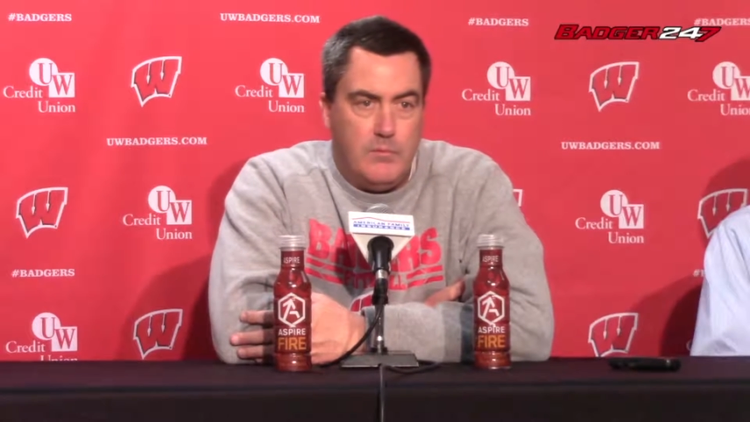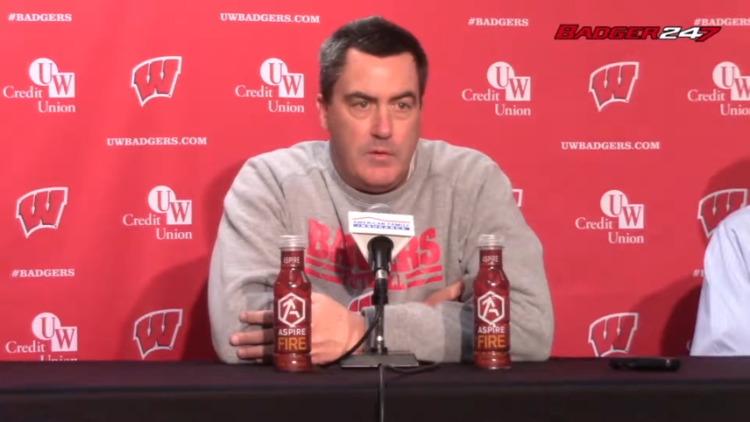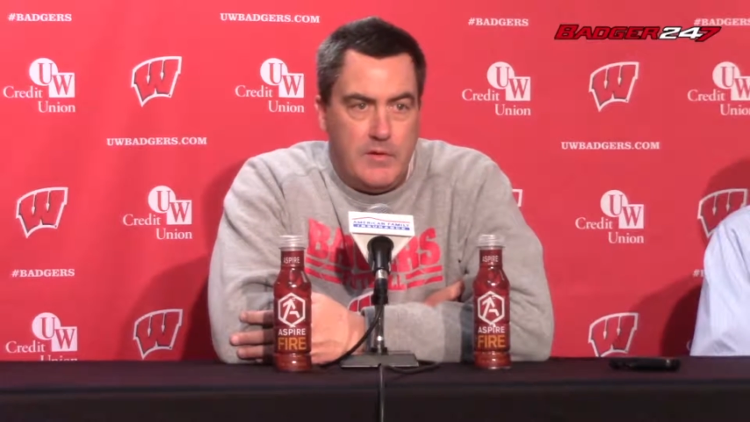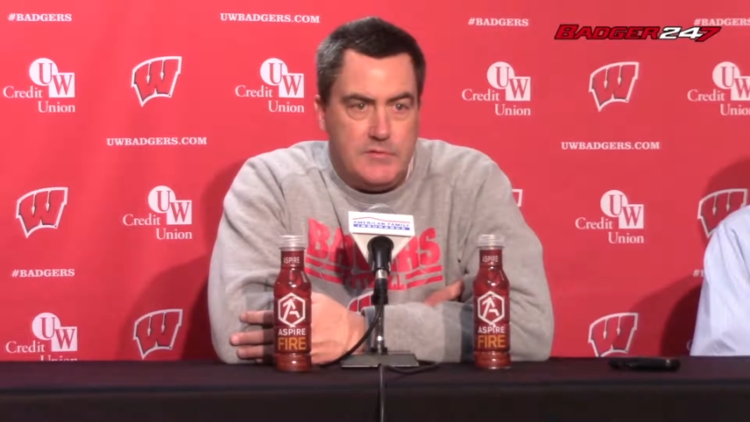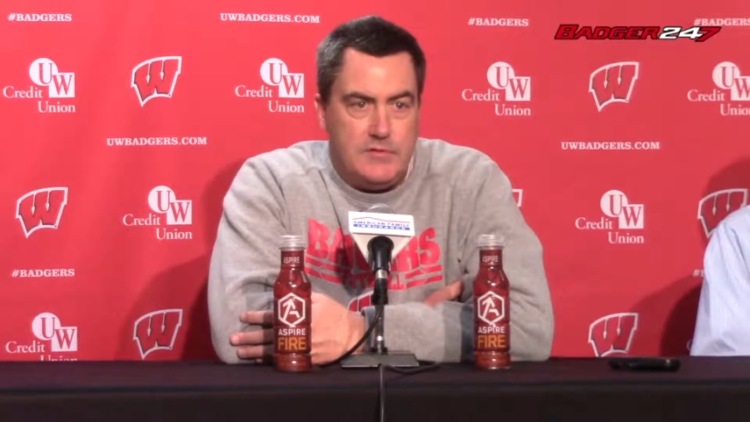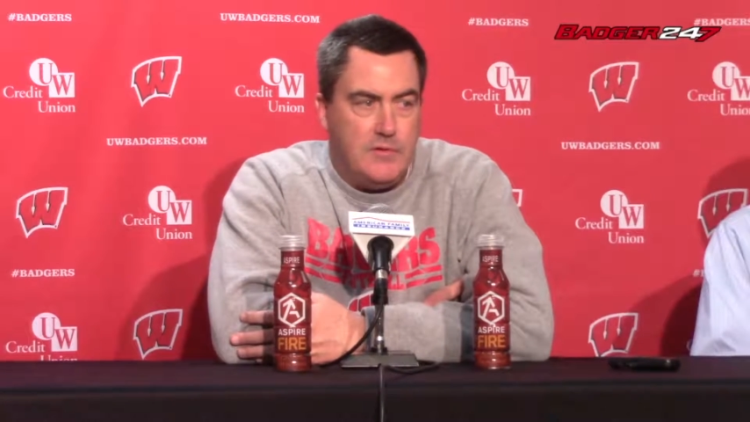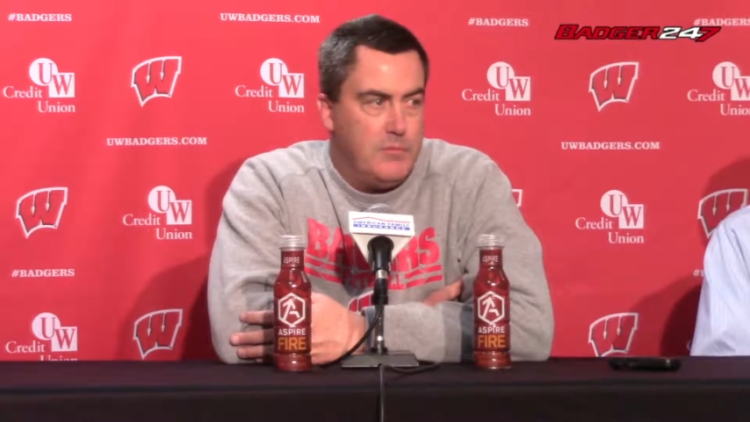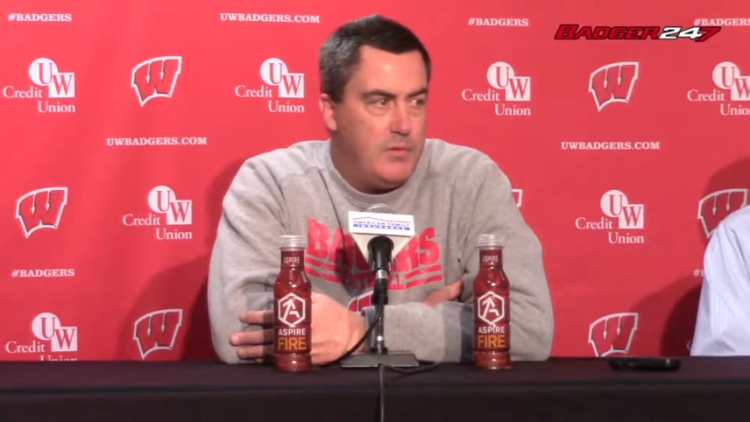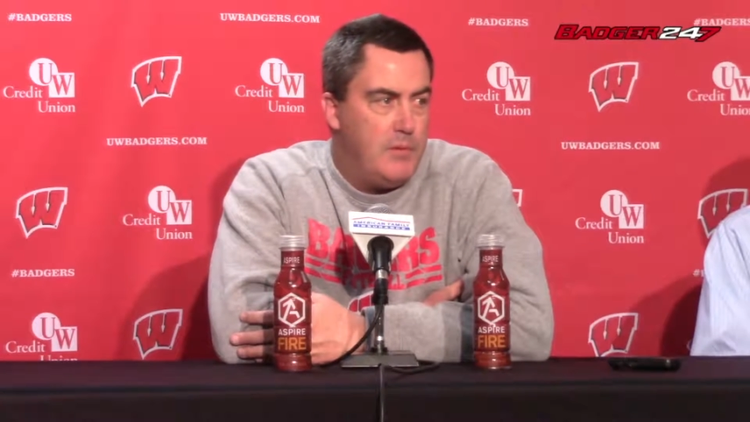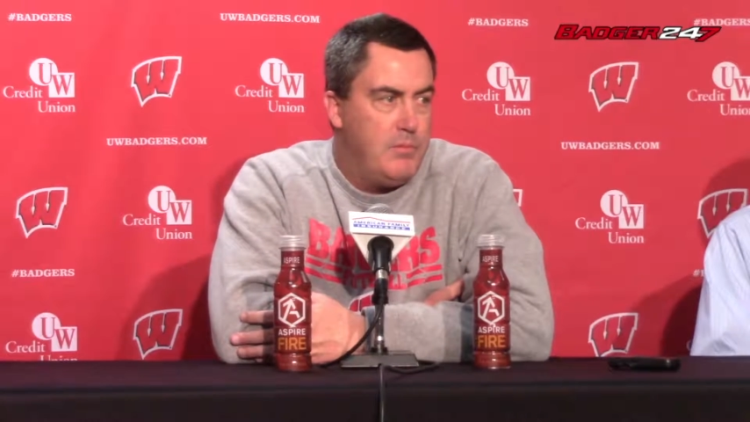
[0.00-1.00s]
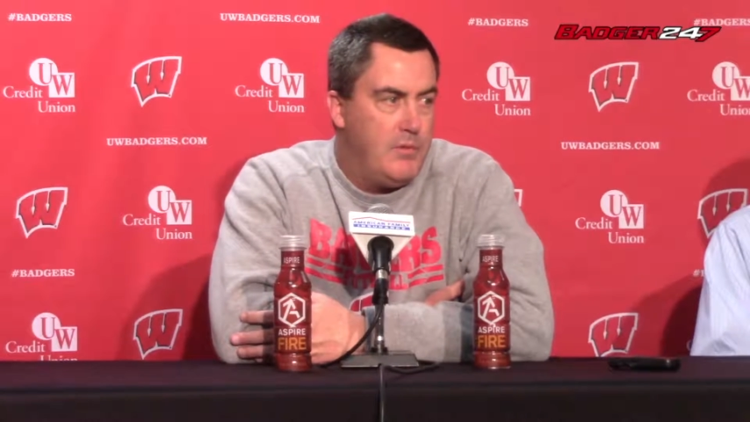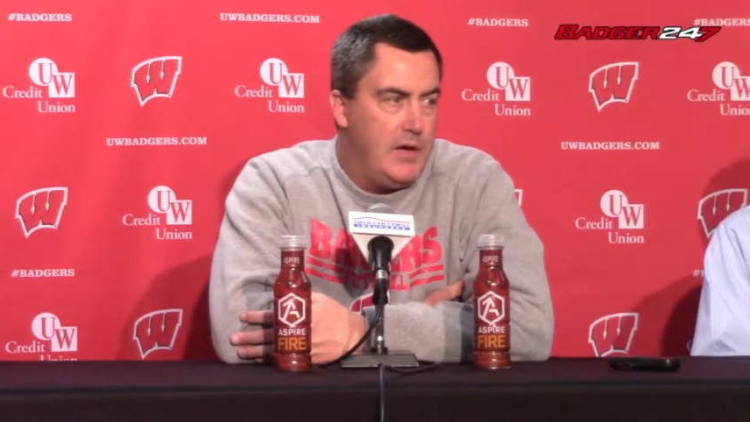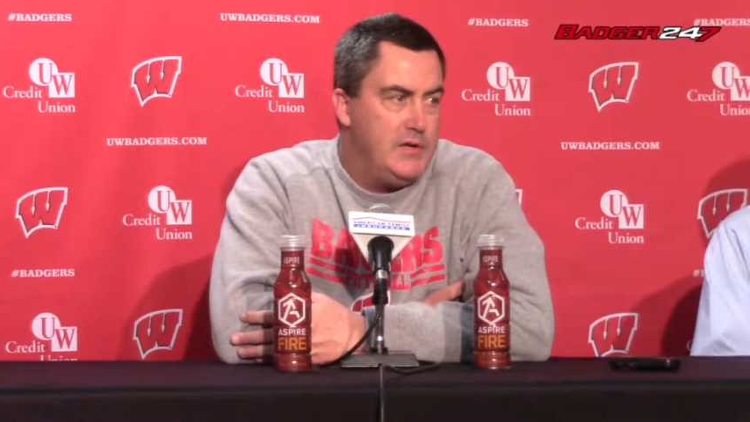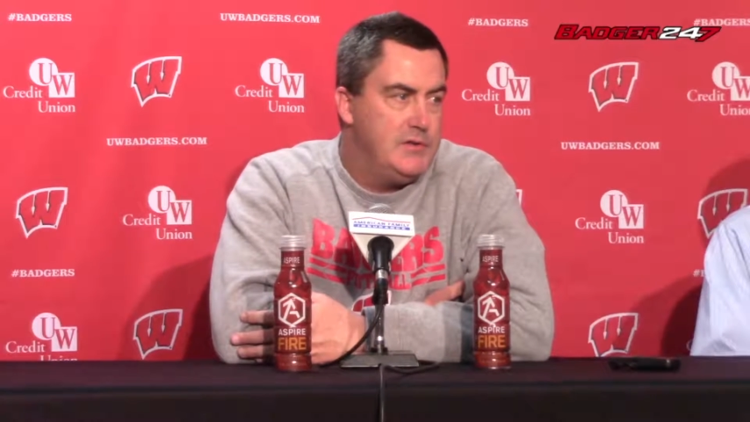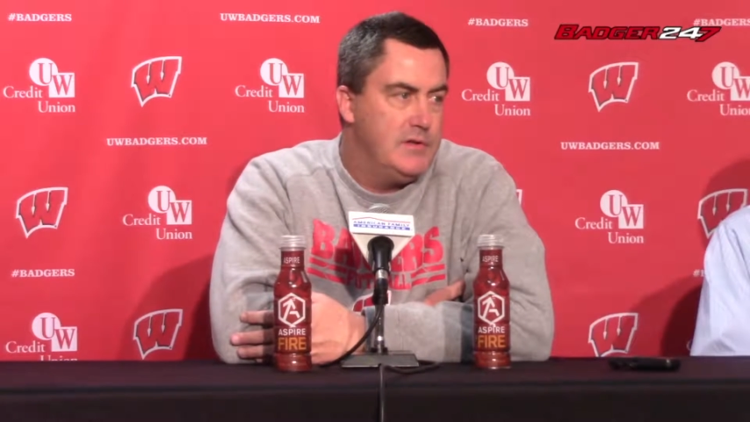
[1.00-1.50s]
whether it's in their
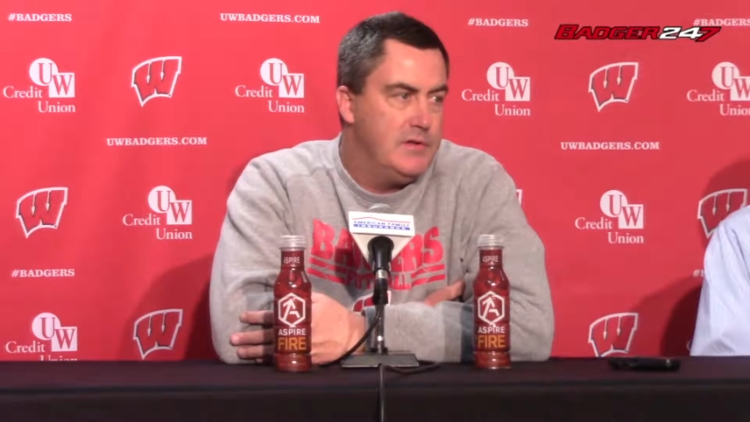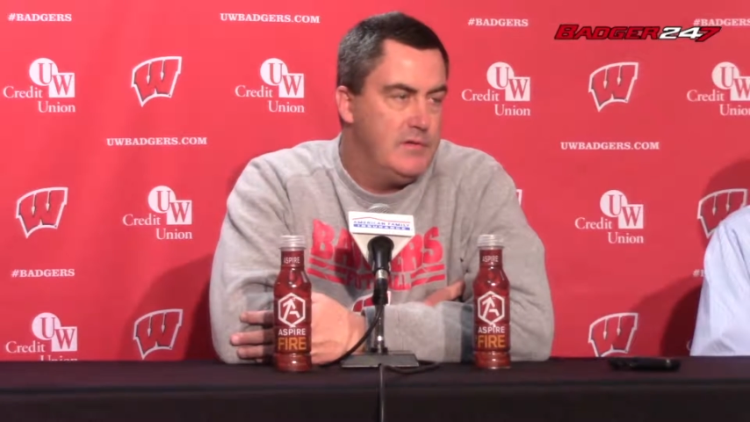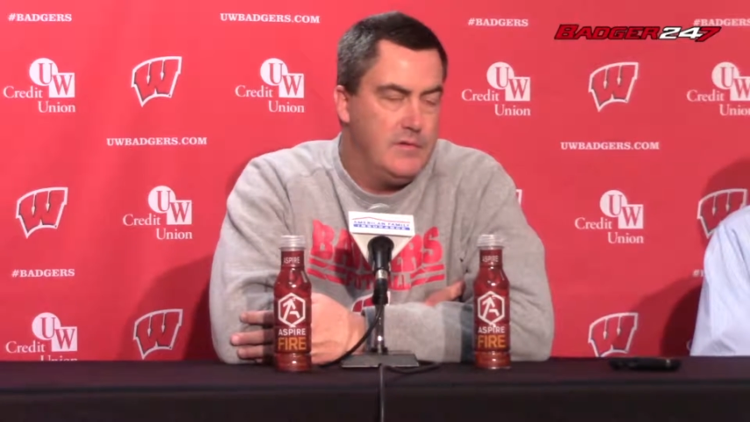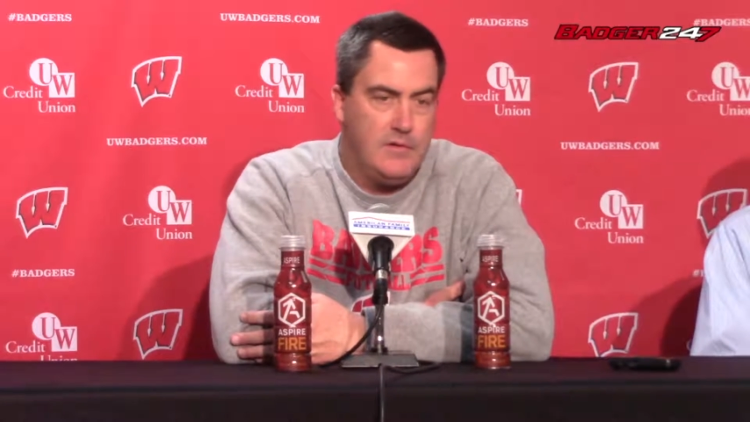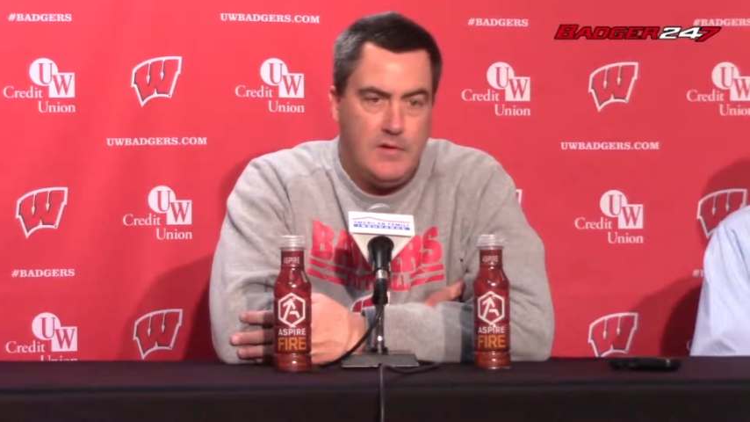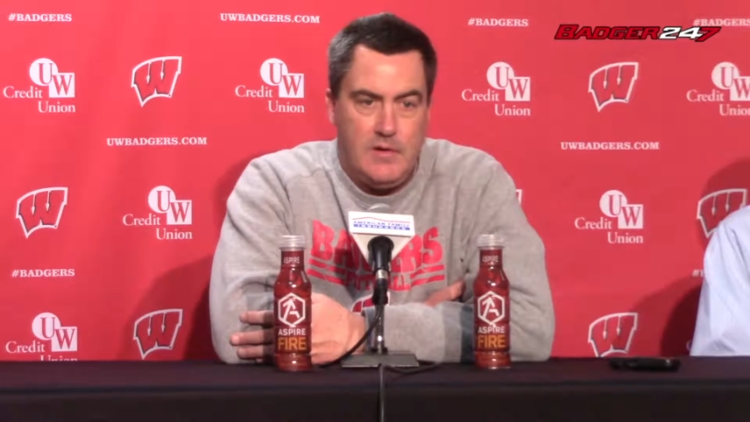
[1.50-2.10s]
preparation